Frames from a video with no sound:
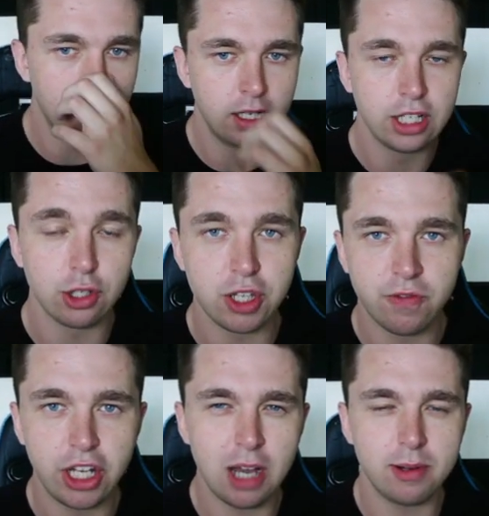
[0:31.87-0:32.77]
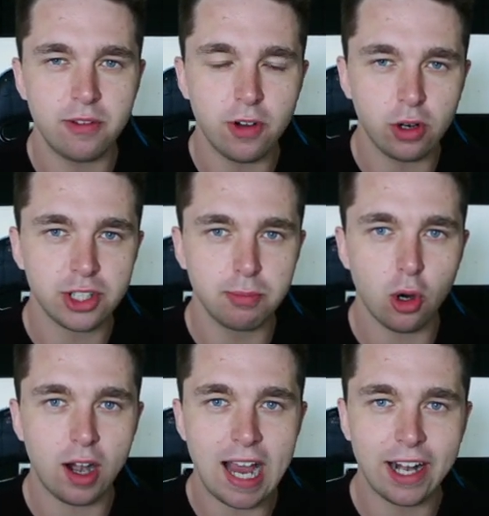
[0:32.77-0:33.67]
So in this video, I'm going to be focusing more
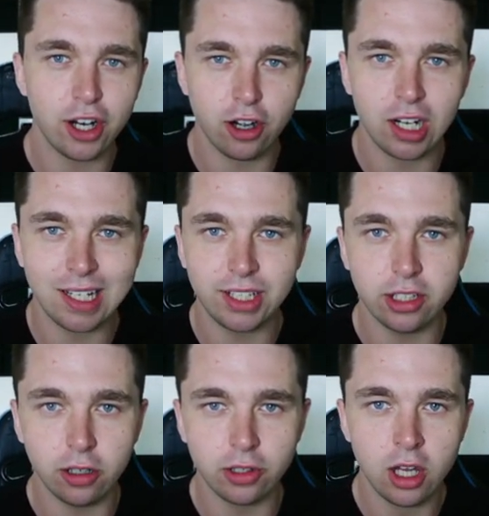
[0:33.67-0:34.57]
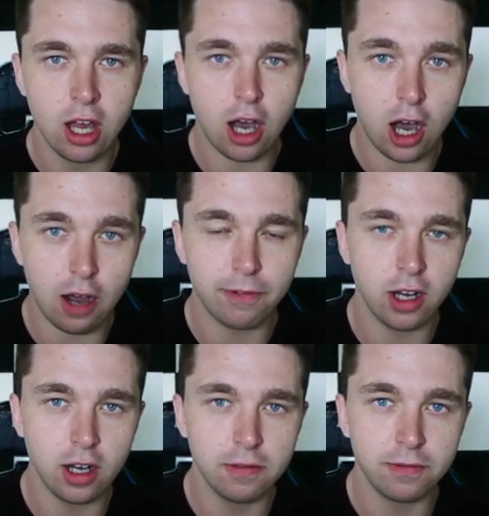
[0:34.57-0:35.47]
on how to earn a yield off
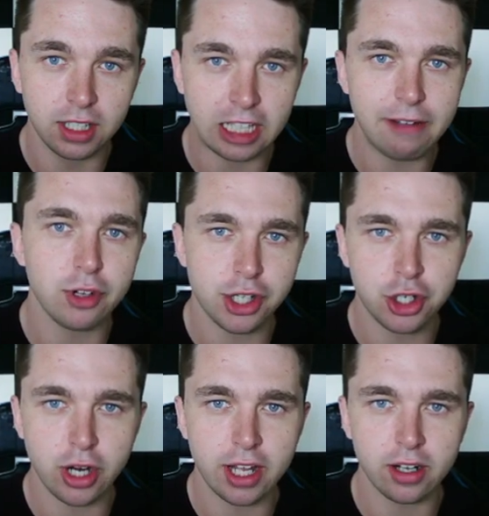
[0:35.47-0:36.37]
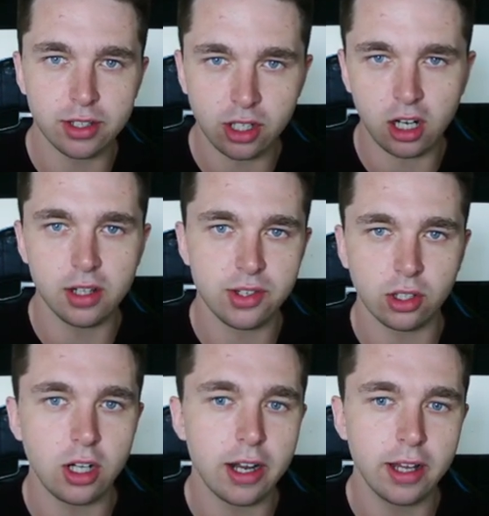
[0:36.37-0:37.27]
of leverage traders on
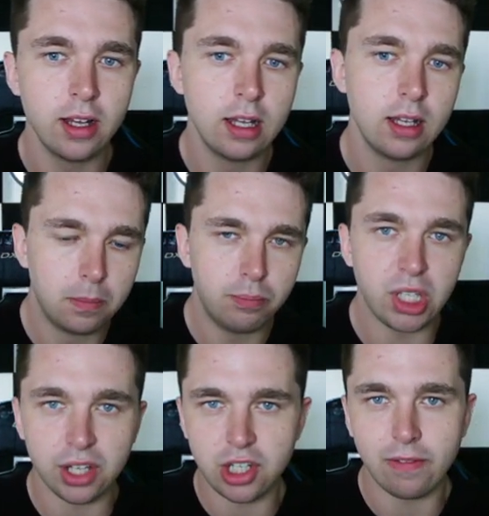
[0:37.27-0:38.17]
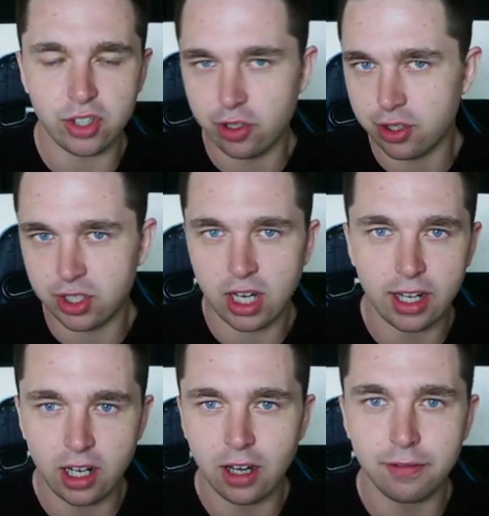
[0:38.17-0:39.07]
Solana, because obviously there's a ton
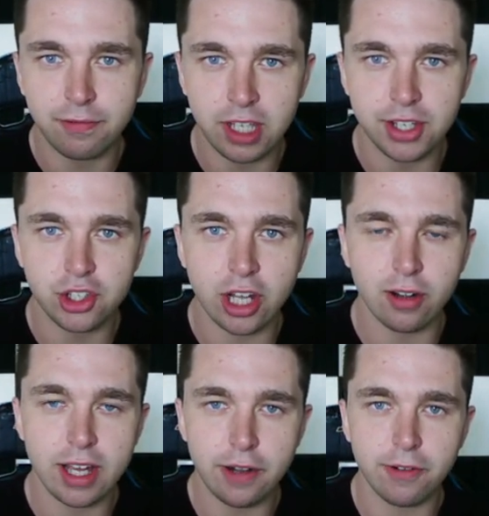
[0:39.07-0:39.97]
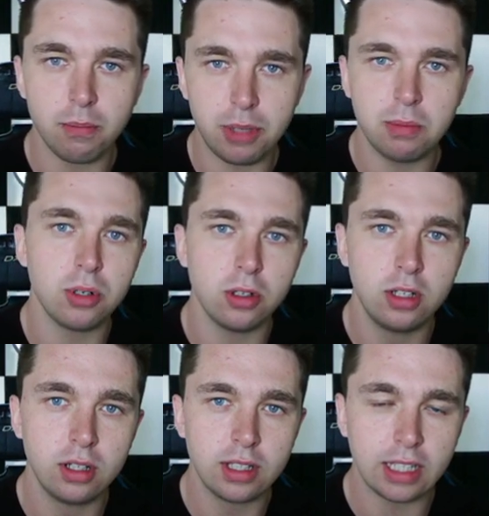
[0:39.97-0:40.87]
of fees generated from people
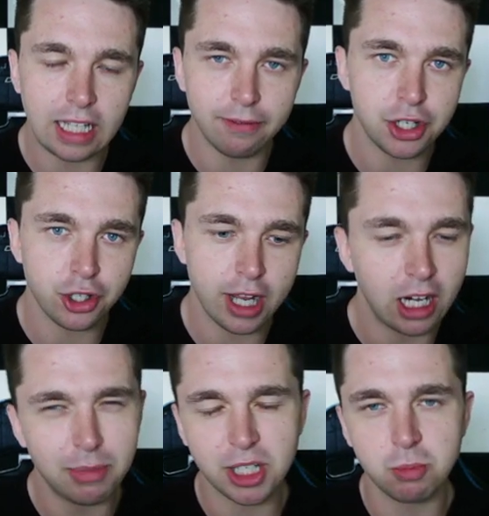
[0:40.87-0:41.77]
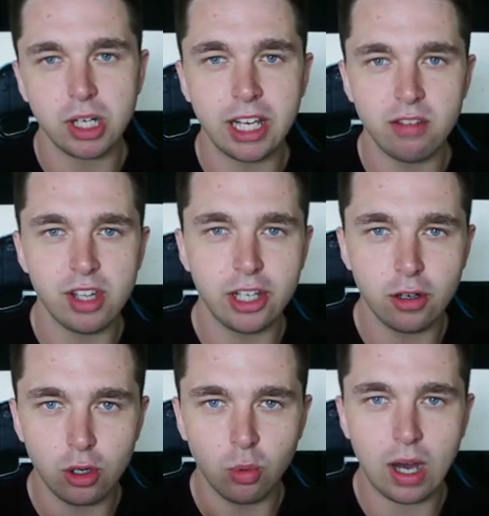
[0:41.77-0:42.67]
that leverage trade. I'm going to explain in the video
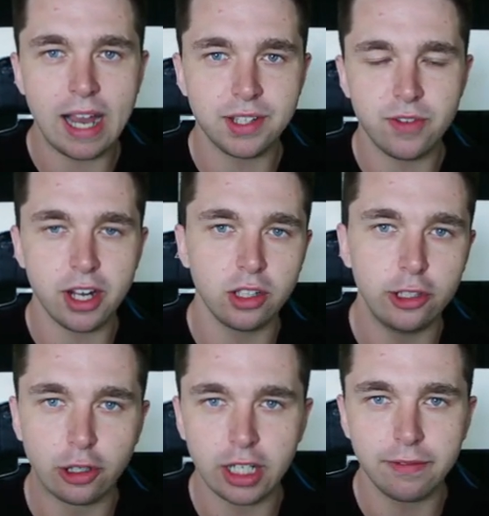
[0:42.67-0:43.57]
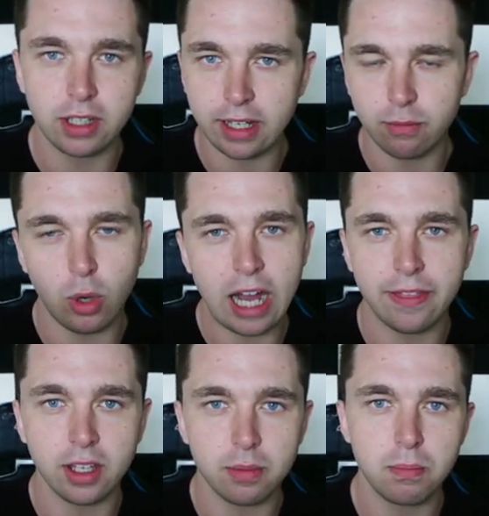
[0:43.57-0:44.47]
why it's very lucrative and why I
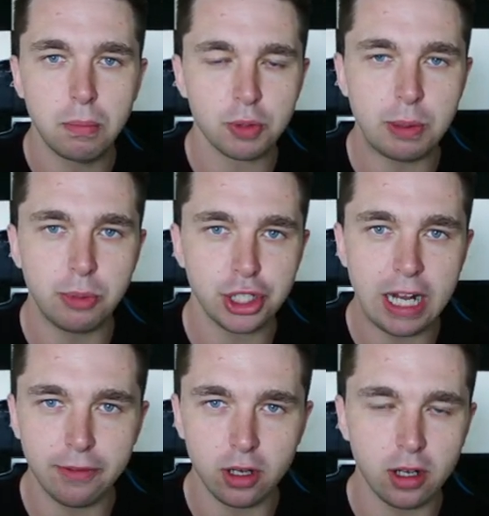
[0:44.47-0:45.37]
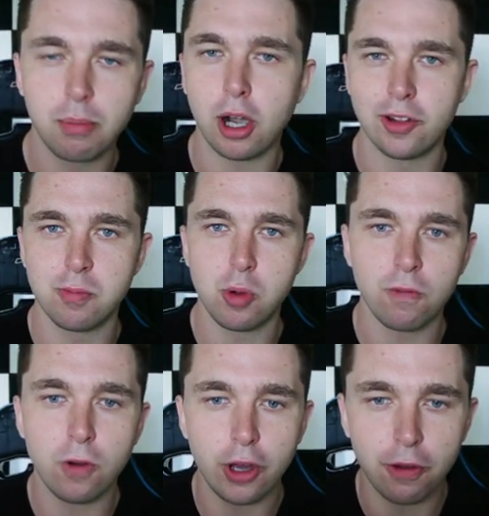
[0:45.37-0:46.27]
think most people should have a part of their
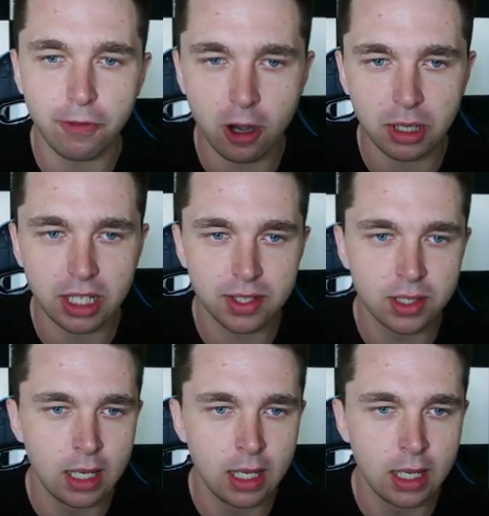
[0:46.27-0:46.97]
portfolio farming this.